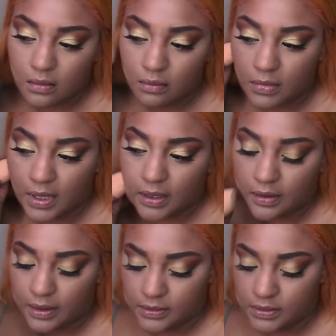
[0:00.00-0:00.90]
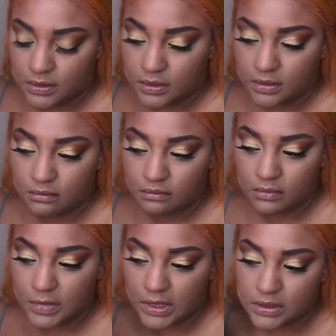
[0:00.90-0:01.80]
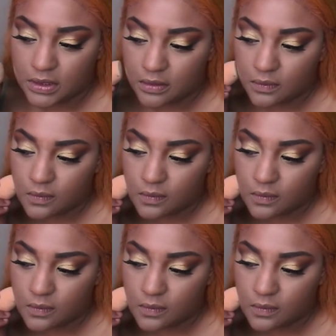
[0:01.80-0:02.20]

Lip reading: my crease. That's it.